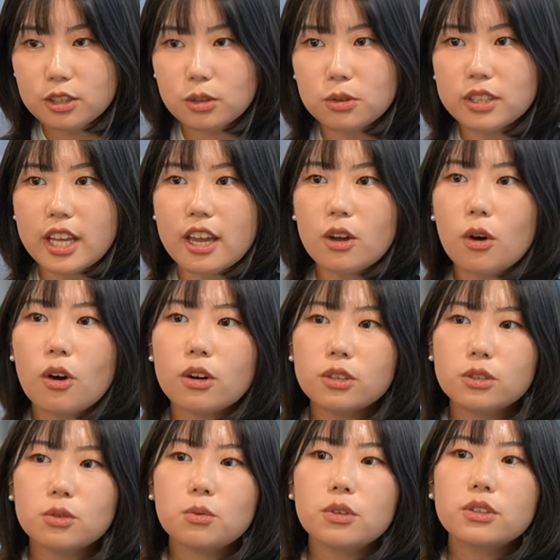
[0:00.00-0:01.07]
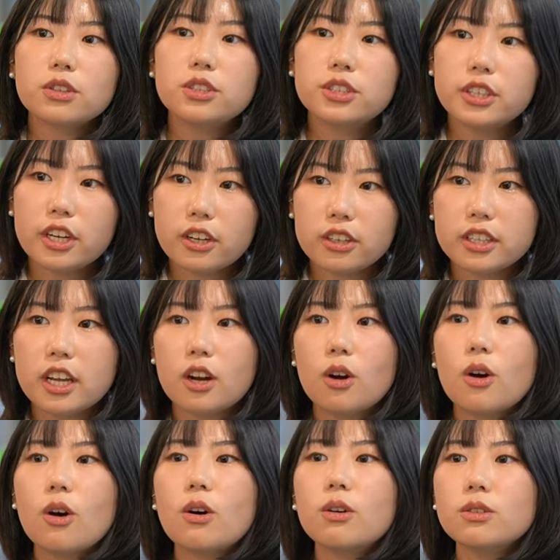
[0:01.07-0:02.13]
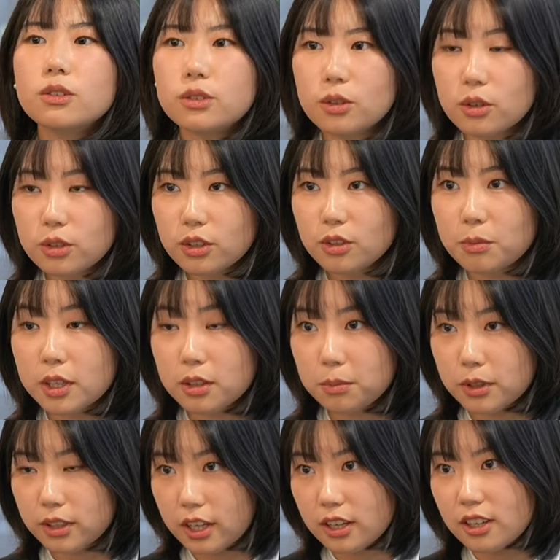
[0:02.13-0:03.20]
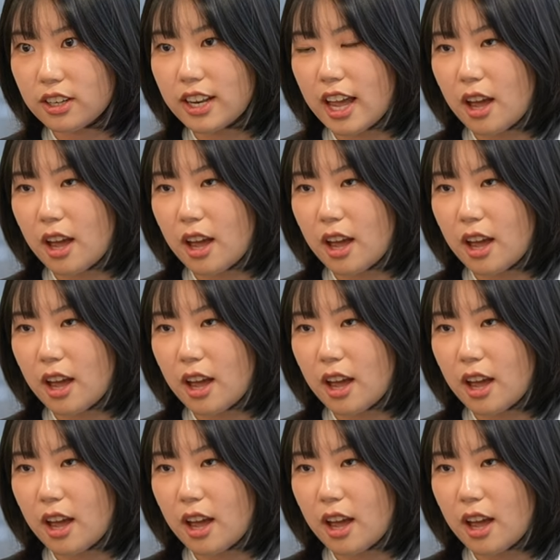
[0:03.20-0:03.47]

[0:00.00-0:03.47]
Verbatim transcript: so they also want to share their own document, ah. but they ah.